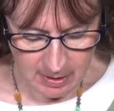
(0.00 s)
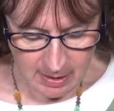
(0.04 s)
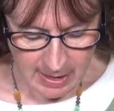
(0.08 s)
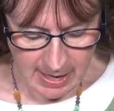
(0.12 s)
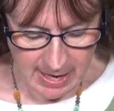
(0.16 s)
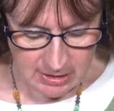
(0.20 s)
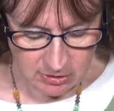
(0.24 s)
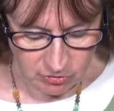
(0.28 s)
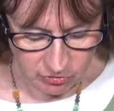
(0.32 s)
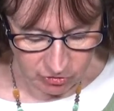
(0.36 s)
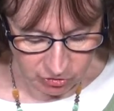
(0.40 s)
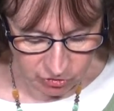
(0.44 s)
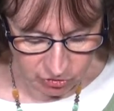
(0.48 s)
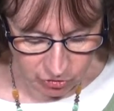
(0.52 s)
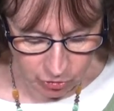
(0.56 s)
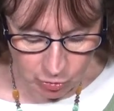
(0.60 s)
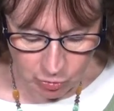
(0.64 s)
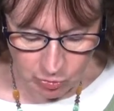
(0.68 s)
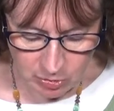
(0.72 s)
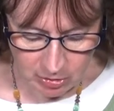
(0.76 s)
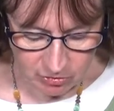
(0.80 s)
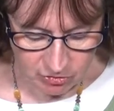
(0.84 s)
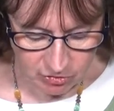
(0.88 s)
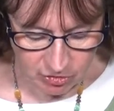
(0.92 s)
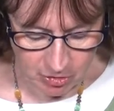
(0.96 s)
And as
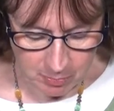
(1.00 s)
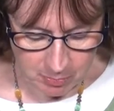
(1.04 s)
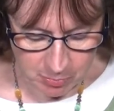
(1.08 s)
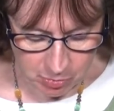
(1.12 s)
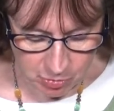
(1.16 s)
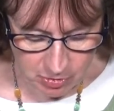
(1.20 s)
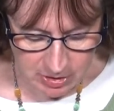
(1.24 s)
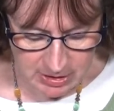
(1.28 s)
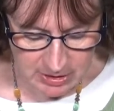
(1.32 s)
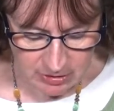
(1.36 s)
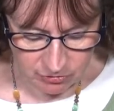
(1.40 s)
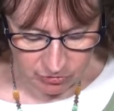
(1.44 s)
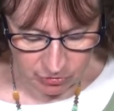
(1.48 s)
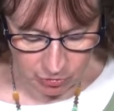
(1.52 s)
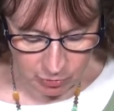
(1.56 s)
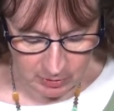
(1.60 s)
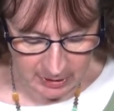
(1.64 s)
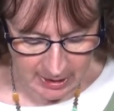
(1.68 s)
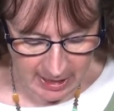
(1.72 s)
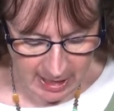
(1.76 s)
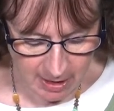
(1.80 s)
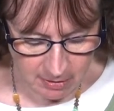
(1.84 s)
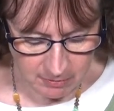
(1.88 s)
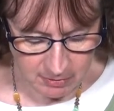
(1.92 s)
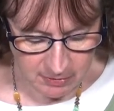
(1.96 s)
soon as the priests who
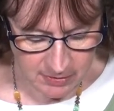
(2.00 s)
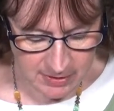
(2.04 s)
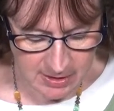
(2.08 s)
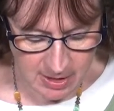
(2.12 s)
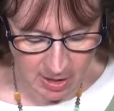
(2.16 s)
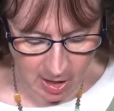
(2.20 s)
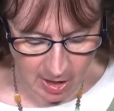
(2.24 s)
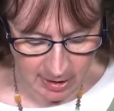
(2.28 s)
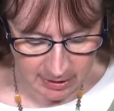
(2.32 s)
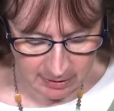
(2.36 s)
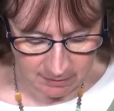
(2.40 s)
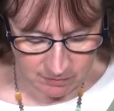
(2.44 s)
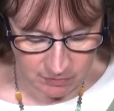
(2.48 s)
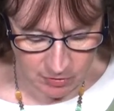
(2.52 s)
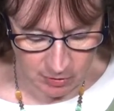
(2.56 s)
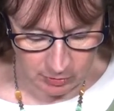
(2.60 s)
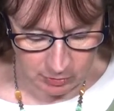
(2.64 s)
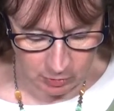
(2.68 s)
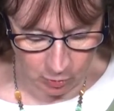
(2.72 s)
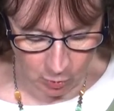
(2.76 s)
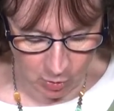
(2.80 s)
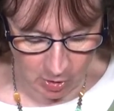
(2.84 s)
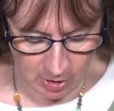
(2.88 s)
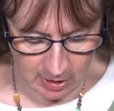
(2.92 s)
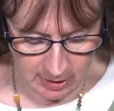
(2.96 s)
carried the ark of the
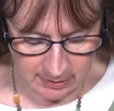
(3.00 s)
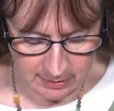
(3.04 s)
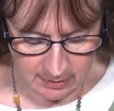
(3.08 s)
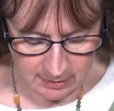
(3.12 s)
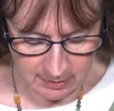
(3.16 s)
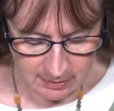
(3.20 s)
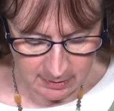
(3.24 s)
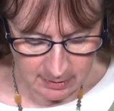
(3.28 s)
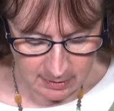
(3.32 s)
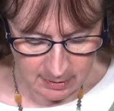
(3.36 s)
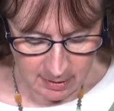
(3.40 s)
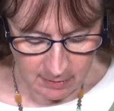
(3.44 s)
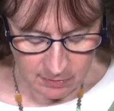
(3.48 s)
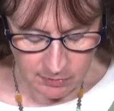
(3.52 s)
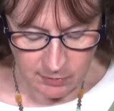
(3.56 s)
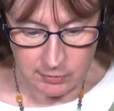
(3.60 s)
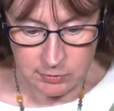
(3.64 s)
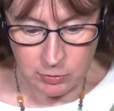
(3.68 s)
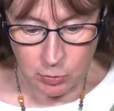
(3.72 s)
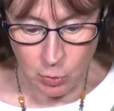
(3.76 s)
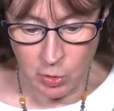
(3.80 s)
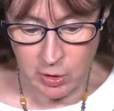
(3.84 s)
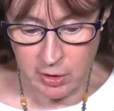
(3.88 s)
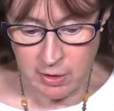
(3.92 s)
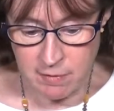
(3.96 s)
Lord, the
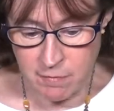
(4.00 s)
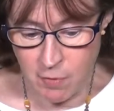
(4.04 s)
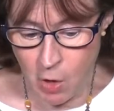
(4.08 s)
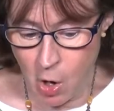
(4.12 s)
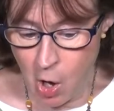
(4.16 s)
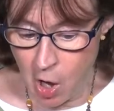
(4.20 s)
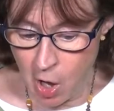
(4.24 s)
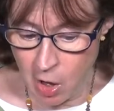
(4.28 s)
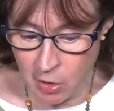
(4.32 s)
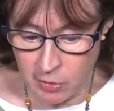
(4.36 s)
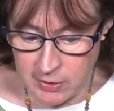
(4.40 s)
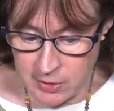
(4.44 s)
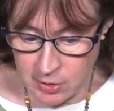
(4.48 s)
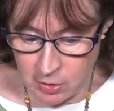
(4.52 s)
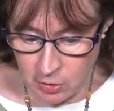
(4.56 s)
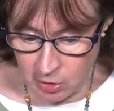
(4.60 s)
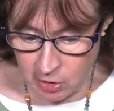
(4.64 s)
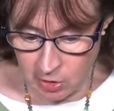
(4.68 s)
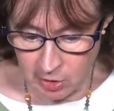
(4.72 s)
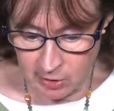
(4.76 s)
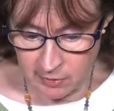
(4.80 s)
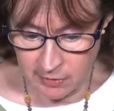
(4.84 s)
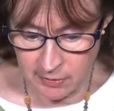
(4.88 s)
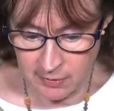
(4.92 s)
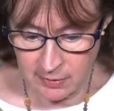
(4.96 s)
Lord of all the
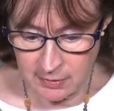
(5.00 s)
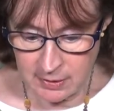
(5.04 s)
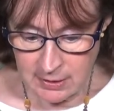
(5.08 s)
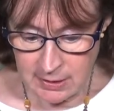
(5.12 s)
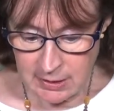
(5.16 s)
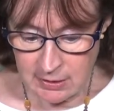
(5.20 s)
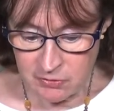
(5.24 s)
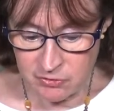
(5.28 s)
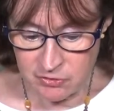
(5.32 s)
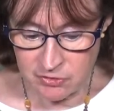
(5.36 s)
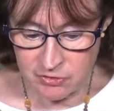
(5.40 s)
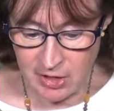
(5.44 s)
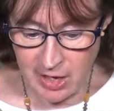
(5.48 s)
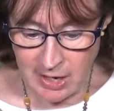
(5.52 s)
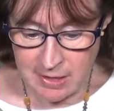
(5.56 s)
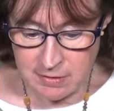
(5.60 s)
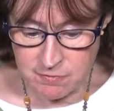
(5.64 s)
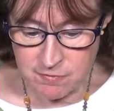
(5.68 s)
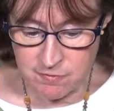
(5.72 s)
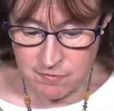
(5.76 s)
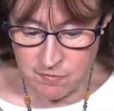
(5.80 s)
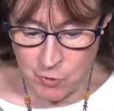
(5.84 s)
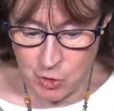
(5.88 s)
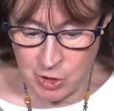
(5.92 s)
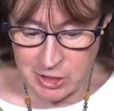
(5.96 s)
earth,
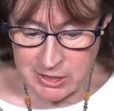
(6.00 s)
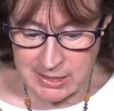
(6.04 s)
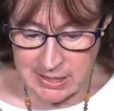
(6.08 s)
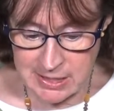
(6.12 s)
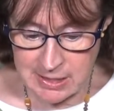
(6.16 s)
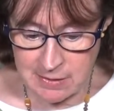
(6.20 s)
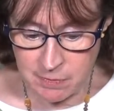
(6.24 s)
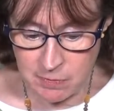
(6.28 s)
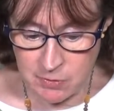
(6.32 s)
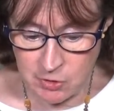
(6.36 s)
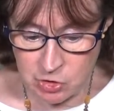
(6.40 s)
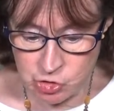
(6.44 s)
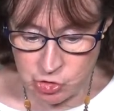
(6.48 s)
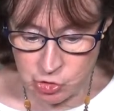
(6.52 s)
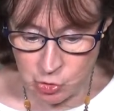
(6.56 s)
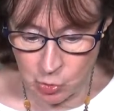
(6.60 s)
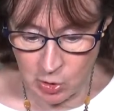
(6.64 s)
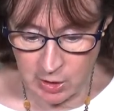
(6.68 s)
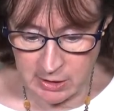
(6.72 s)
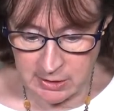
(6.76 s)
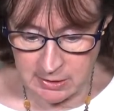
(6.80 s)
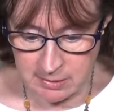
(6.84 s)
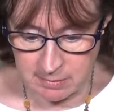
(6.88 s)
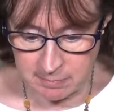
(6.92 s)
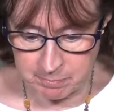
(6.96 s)
set foot in the
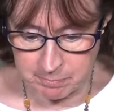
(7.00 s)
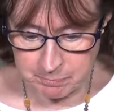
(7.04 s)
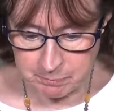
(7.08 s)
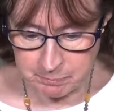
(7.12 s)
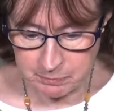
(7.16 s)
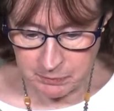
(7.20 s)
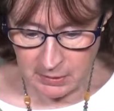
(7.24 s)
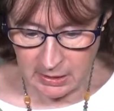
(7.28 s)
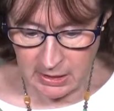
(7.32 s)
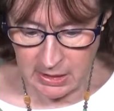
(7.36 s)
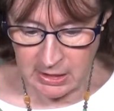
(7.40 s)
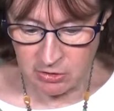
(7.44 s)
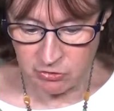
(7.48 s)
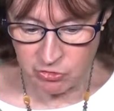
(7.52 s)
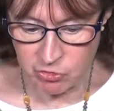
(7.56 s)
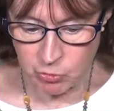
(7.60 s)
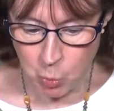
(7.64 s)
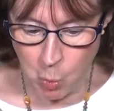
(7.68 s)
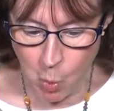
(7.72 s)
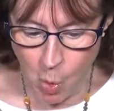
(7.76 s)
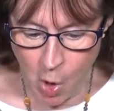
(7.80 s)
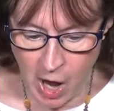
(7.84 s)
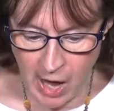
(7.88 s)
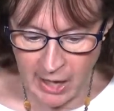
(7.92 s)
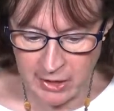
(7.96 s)
Jordan, its
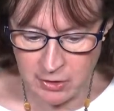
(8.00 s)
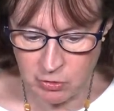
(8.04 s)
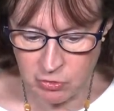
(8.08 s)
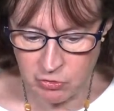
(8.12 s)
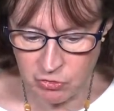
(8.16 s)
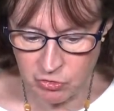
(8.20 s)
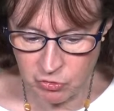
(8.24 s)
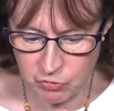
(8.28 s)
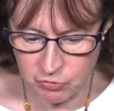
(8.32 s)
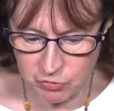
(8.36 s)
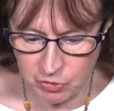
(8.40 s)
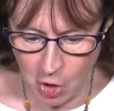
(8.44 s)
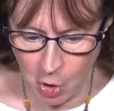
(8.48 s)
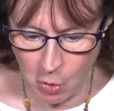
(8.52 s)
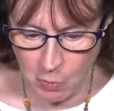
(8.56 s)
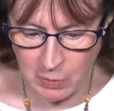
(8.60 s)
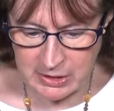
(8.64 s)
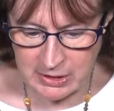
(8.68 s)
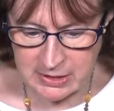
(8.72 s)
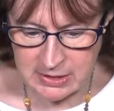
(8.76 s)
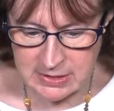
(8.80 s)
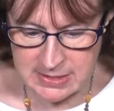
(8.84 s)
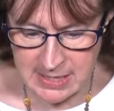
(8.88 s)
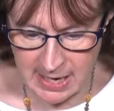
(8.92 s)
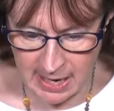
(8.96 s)
waters
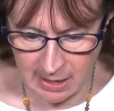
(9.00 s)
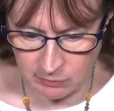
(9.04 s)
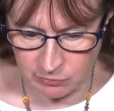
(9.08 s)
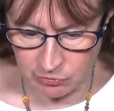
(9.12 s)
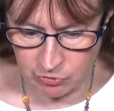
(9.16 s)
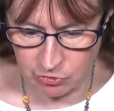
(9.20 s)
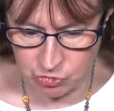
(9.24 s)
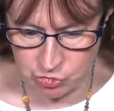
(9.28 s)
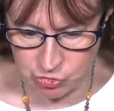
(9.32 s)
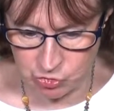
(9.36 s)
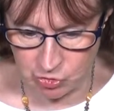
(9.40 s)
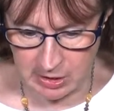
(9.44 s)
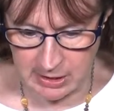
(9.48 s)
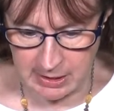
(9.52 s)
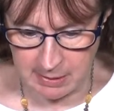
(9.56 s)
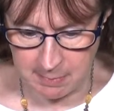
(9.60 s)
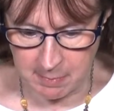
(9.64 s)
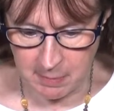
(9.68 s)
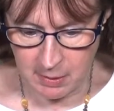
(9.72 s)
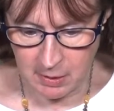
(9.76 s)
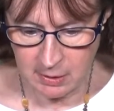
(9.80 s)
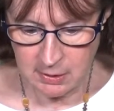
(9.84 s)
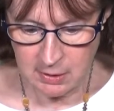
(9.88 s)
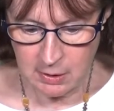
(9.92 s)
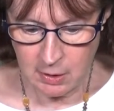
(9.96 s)
flowing
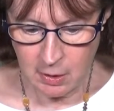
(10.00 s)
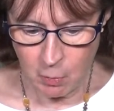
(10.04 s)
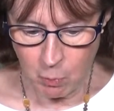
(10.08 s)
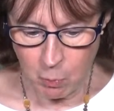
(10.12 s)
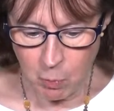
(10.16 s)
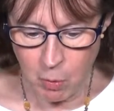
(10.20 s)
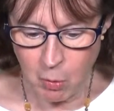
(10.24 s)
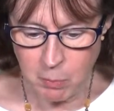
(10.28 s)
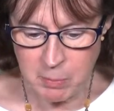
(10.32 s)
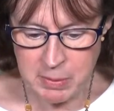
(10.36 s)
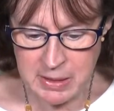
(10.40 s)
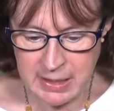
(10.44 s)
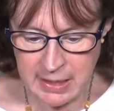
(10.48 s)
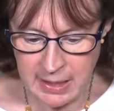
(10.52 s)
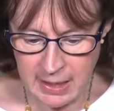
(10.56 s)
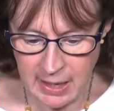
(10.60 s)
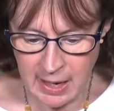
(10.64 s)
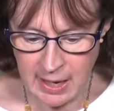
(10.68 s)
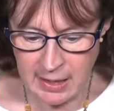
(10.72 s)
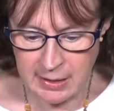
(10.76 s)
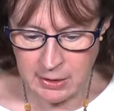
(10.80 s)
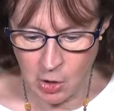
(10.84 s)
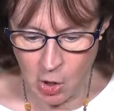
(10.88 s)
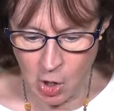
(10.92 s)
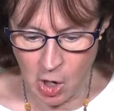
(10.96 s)
downstream will be
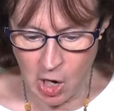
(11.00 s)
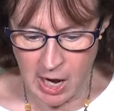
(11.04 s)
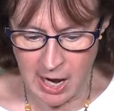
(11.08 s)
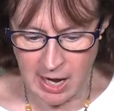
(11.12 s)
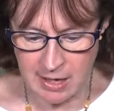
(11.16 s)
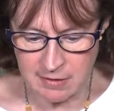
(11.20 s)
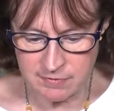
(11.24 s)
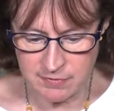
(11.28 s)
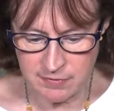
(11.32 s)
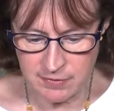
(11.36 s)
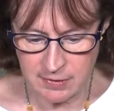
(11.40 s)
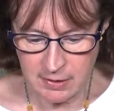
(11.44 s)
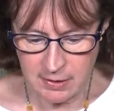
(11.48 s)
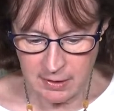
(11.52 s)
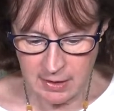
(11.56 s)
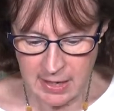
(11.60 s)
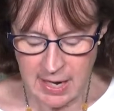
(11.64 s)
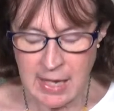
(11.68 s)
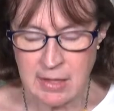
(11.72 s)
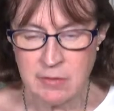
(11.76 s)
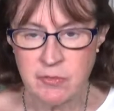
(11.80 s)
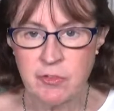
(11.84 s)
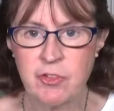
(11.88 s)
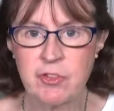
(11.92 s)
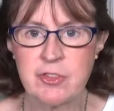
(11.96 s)
cut off
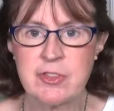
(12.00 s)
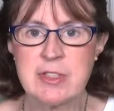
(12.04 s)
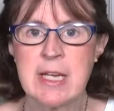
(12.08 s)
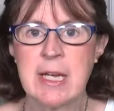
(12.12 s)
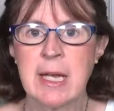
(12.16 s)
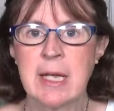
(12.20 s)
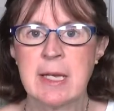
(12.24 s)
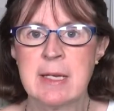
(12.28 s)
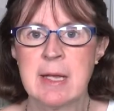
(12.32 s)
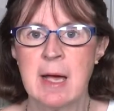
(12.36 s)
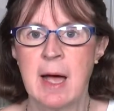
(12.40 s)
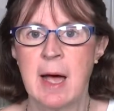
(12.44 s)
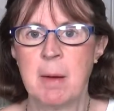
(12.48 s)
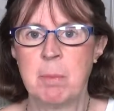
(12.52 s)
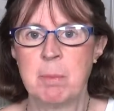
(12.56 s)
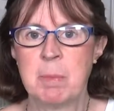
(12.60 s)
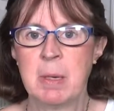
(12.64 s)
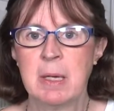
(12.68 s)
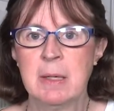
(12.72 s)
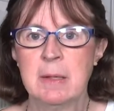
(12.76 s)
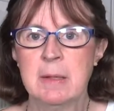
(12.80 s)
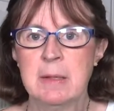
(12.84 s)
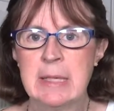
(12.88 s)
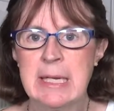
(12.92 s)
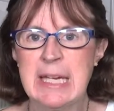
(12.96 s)
and stand up
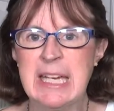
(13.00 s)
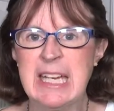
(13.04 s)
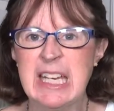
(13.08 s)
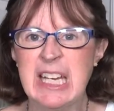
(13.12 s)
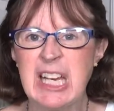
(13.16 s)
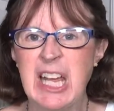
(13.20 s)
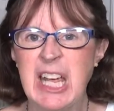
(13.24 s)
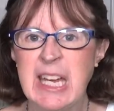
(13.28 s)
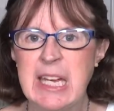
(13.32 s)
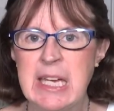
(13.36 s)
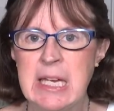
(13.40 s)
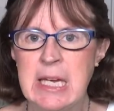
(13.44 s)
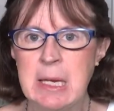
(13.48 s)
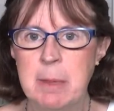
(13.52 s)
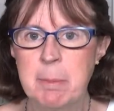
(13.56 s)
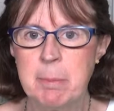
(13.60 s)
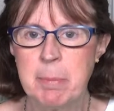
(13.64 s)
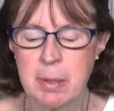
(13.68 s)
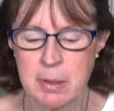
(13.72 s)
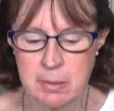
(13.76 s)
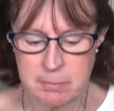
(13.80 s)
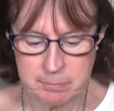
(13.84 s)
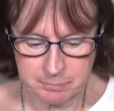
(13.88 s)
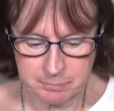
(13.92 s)
in a heap.